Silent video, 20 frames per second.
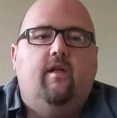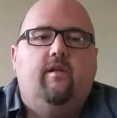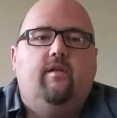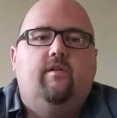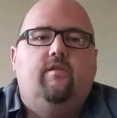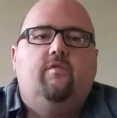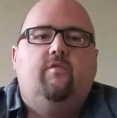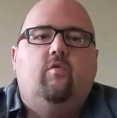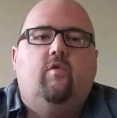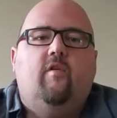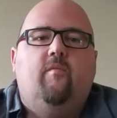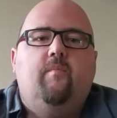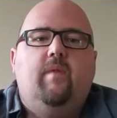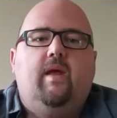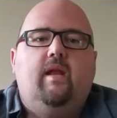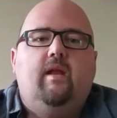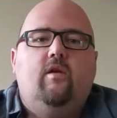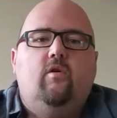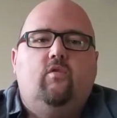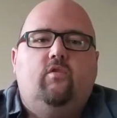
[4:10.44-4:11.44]
sort of
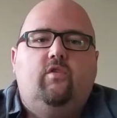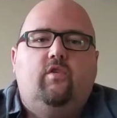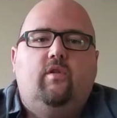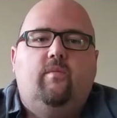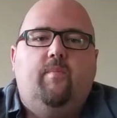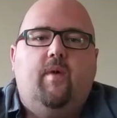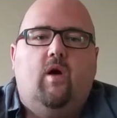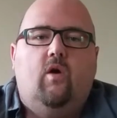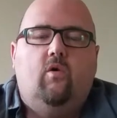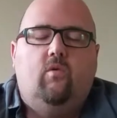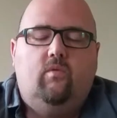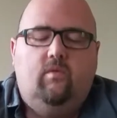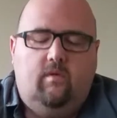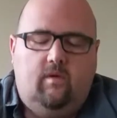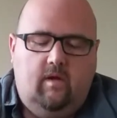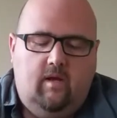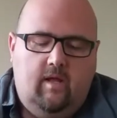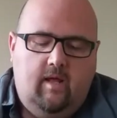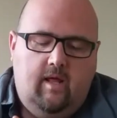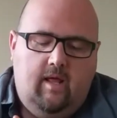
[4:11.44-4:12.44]
medial to the bone,
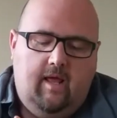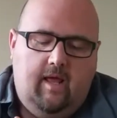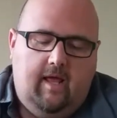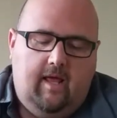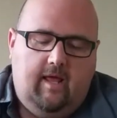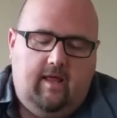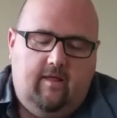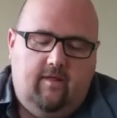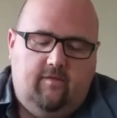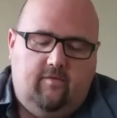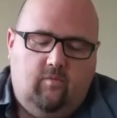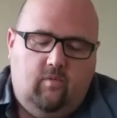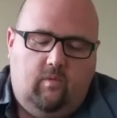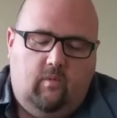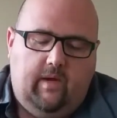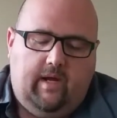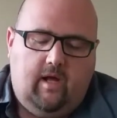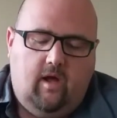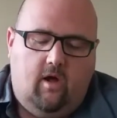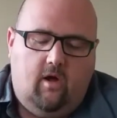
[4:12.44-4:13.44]
is what
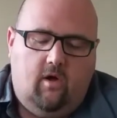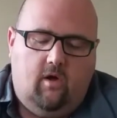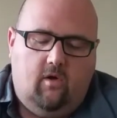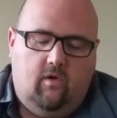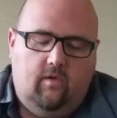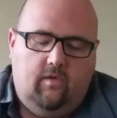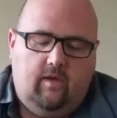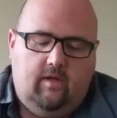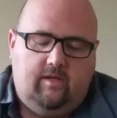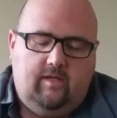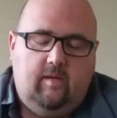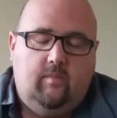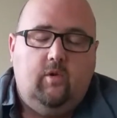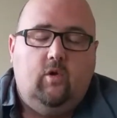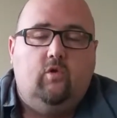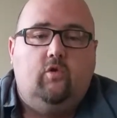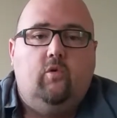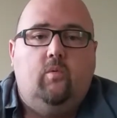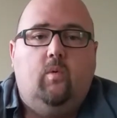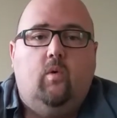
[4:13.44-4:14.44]
we call the
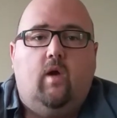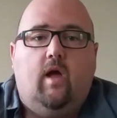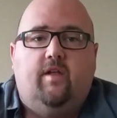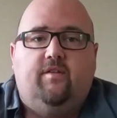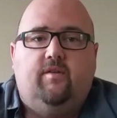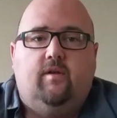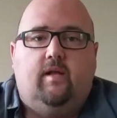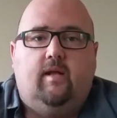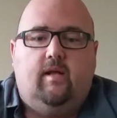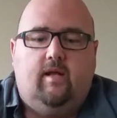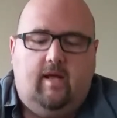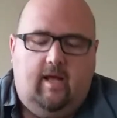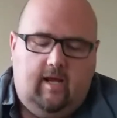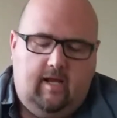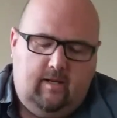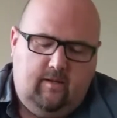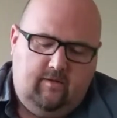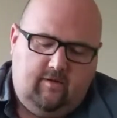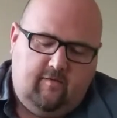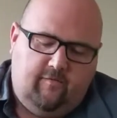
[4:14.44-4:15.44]
tibial tuberosity. And
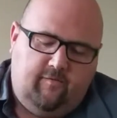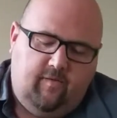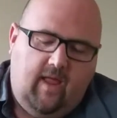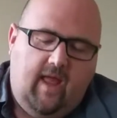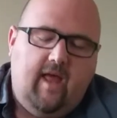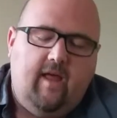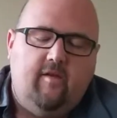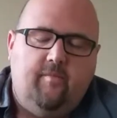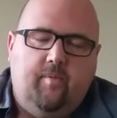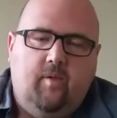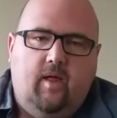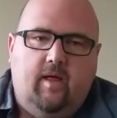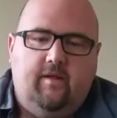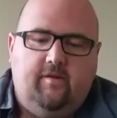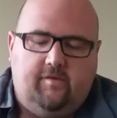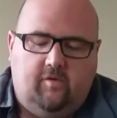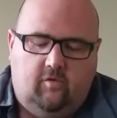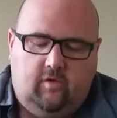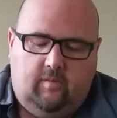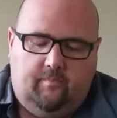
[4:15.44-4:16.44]
it is a flat
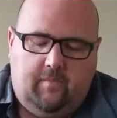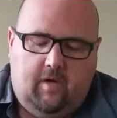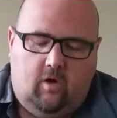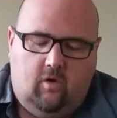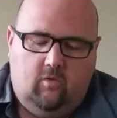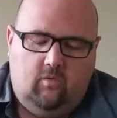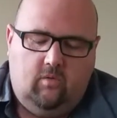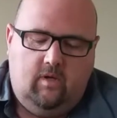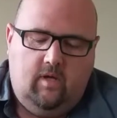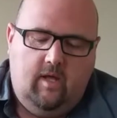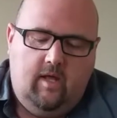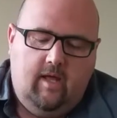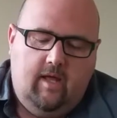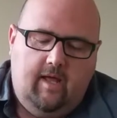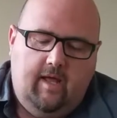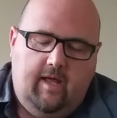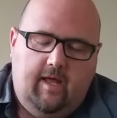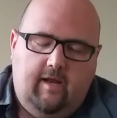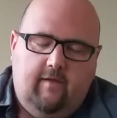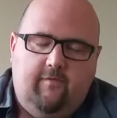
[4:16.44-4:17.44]
place on the bone.
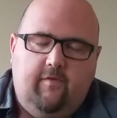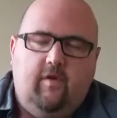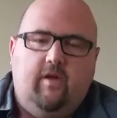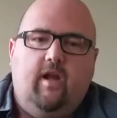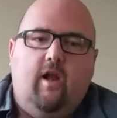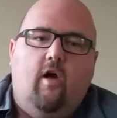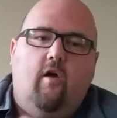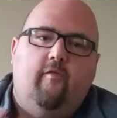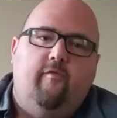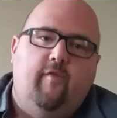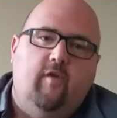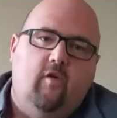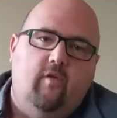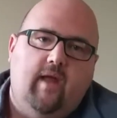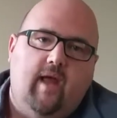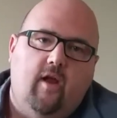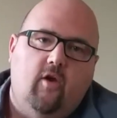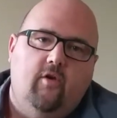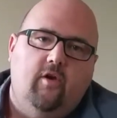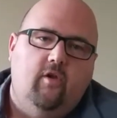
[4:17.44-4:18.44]
And if you can all feel
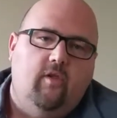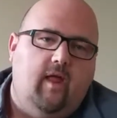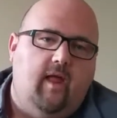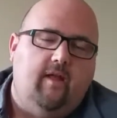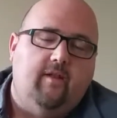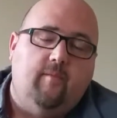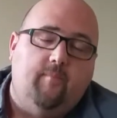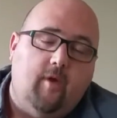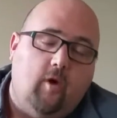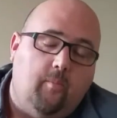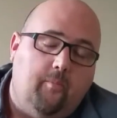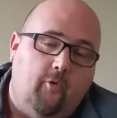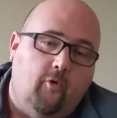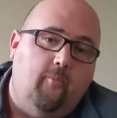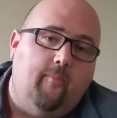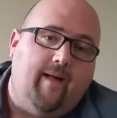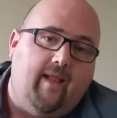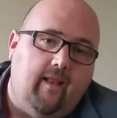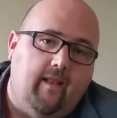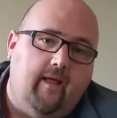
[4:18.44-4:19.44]
down on your leg, I'm not going to pull
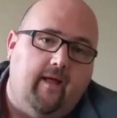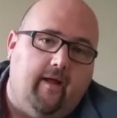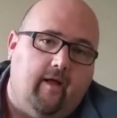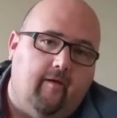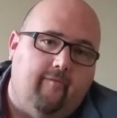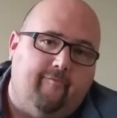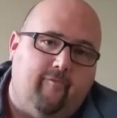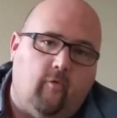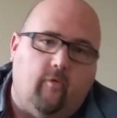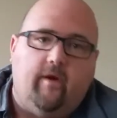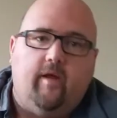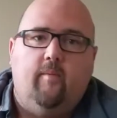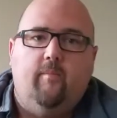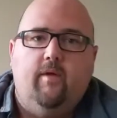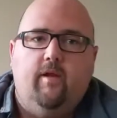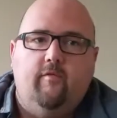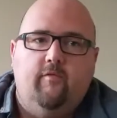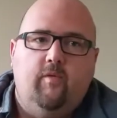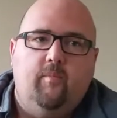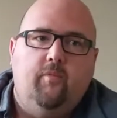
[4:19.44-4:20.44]
my leg up for you,
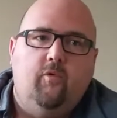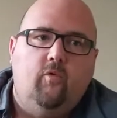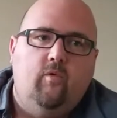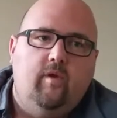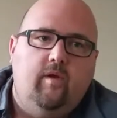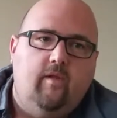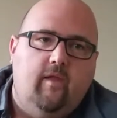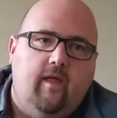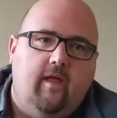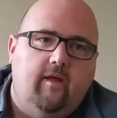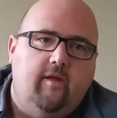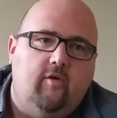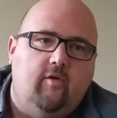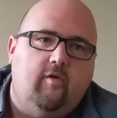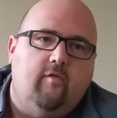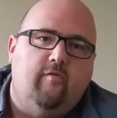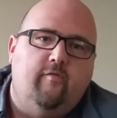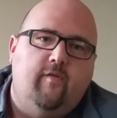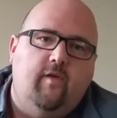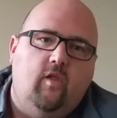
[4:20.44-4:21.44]
but if you pull your leg, you
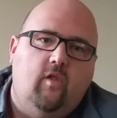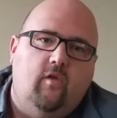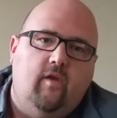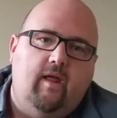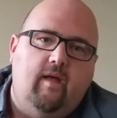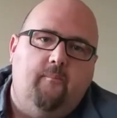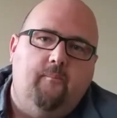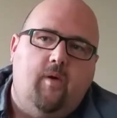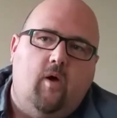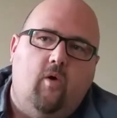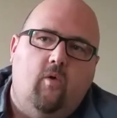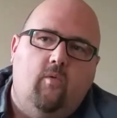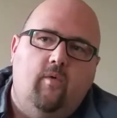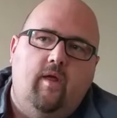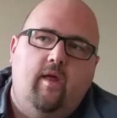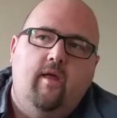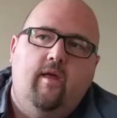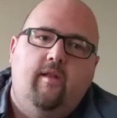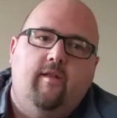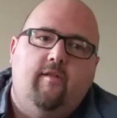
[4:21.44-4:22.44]
can feel on that bone,
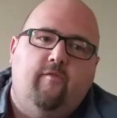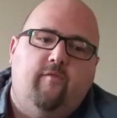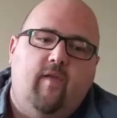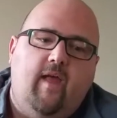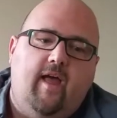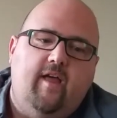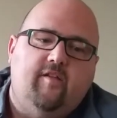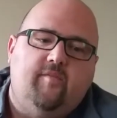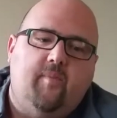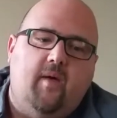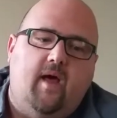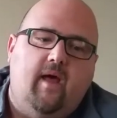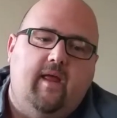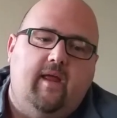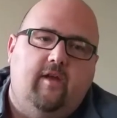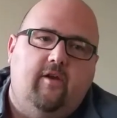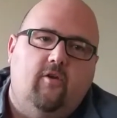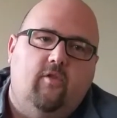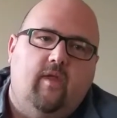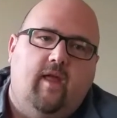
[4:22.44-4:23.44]
the flat spot
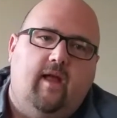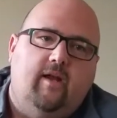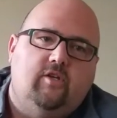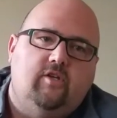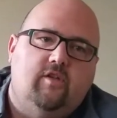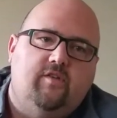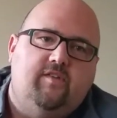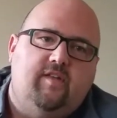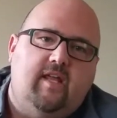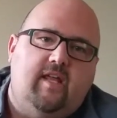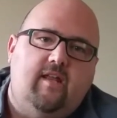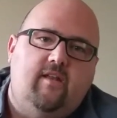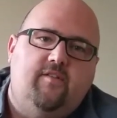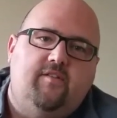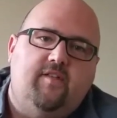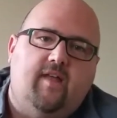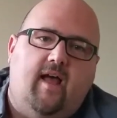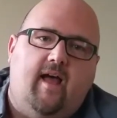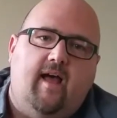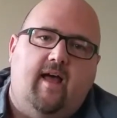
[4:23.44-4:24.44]
in your leg just
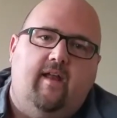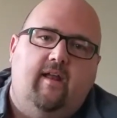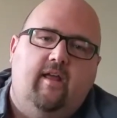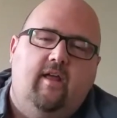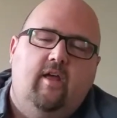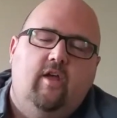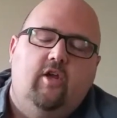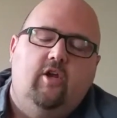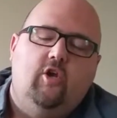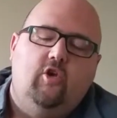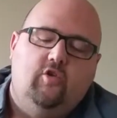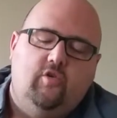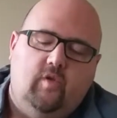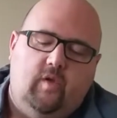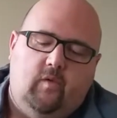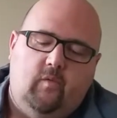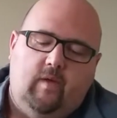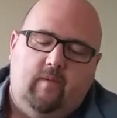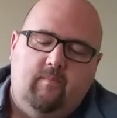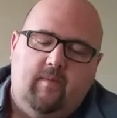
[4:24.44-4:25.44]
inside. Usually
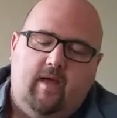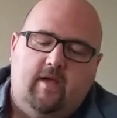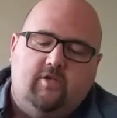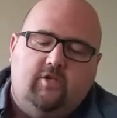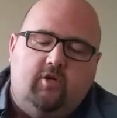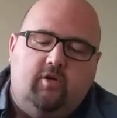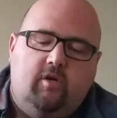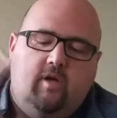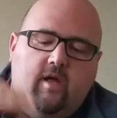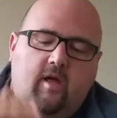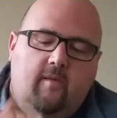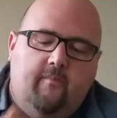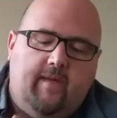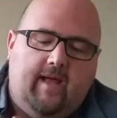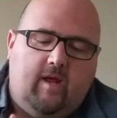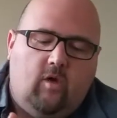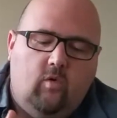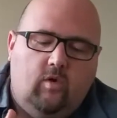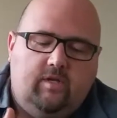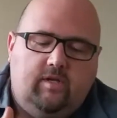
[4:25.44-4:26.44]
we measure
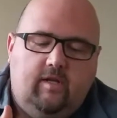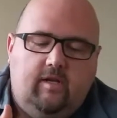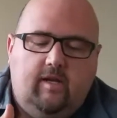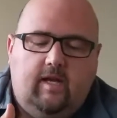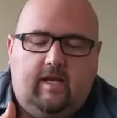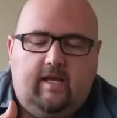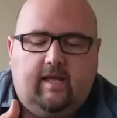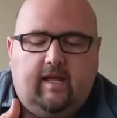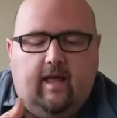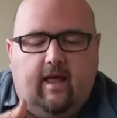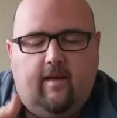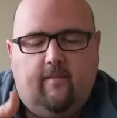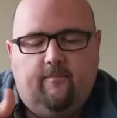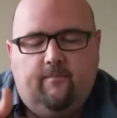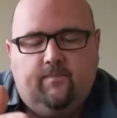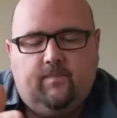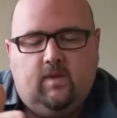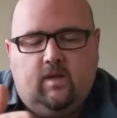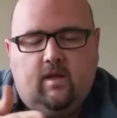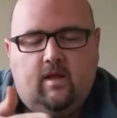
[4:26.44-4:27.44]
by going to the kneecap.
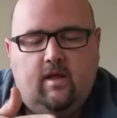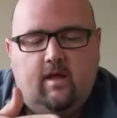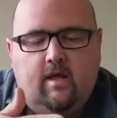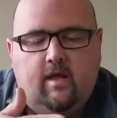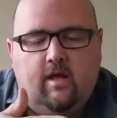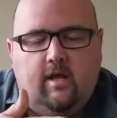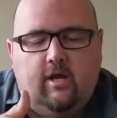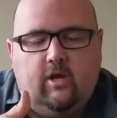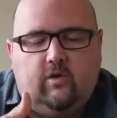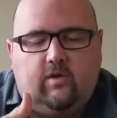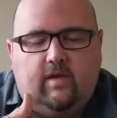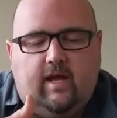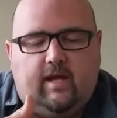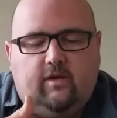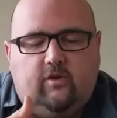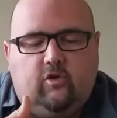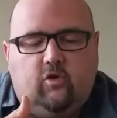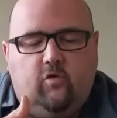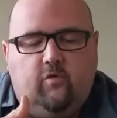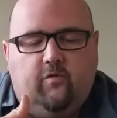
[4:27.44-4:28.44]
You
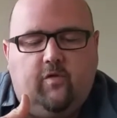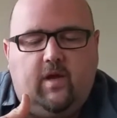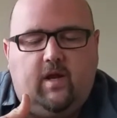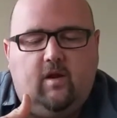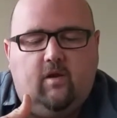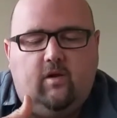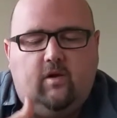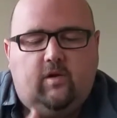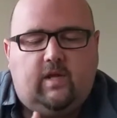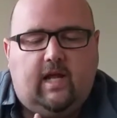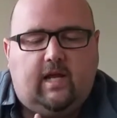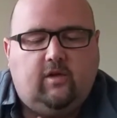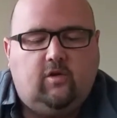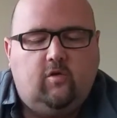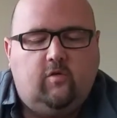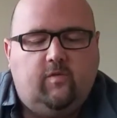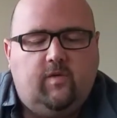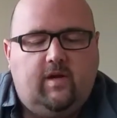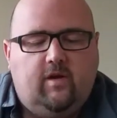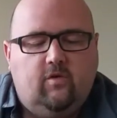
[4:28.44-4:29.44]
take 2
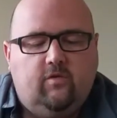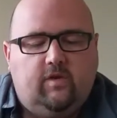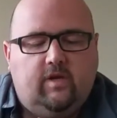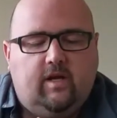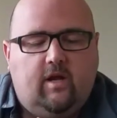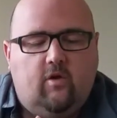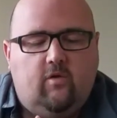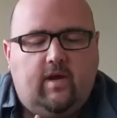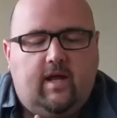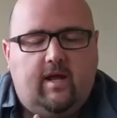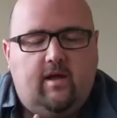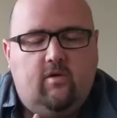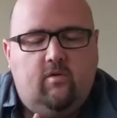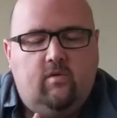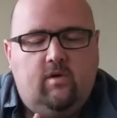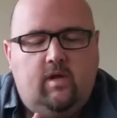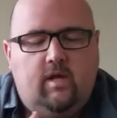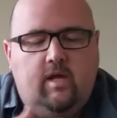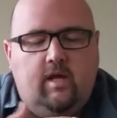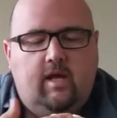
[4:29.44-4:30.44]
fingers and go
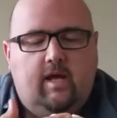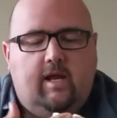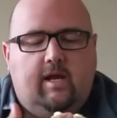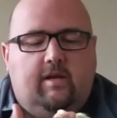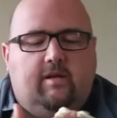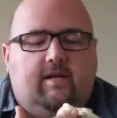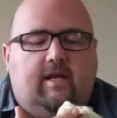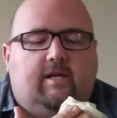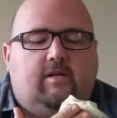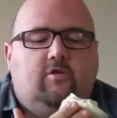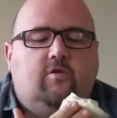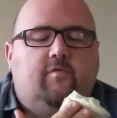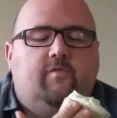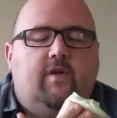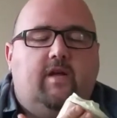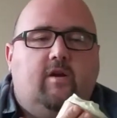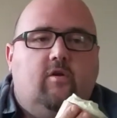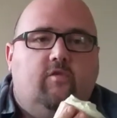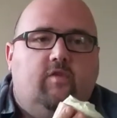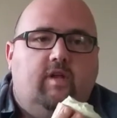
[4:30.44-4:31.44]
down, and you take 2
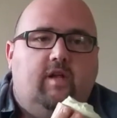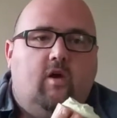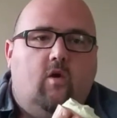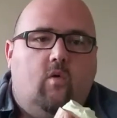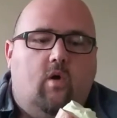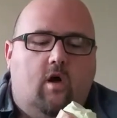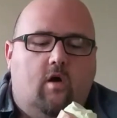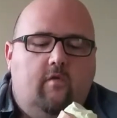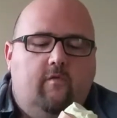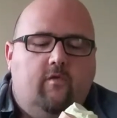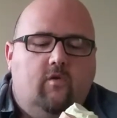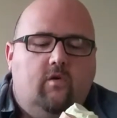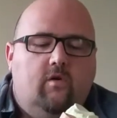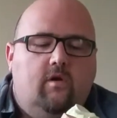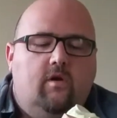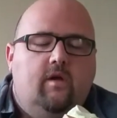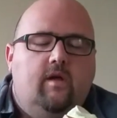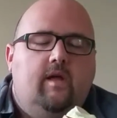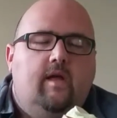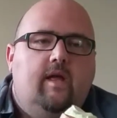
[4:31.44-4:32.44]
fingers and go over,
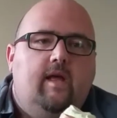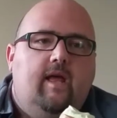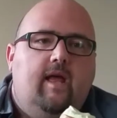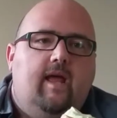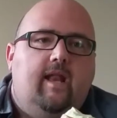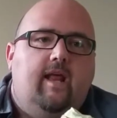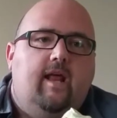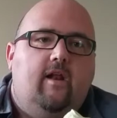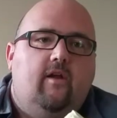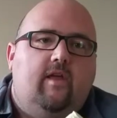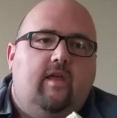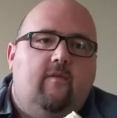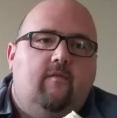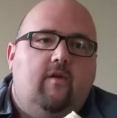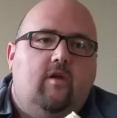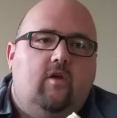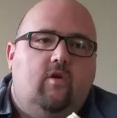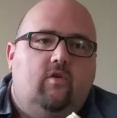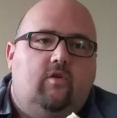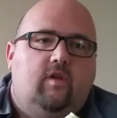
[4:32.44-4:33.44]
and that'll give you
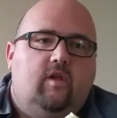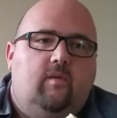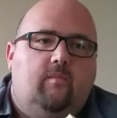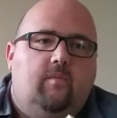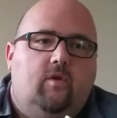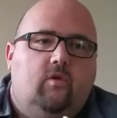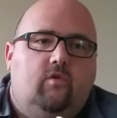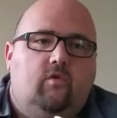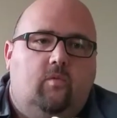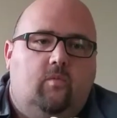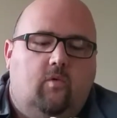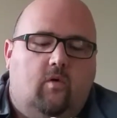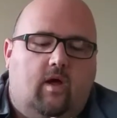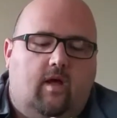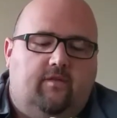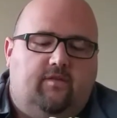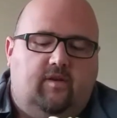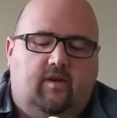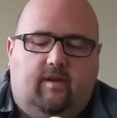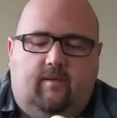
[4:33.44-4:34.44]
your tibial
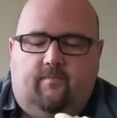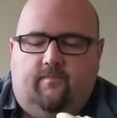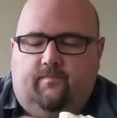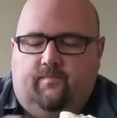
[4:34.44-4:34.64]
tuberosity.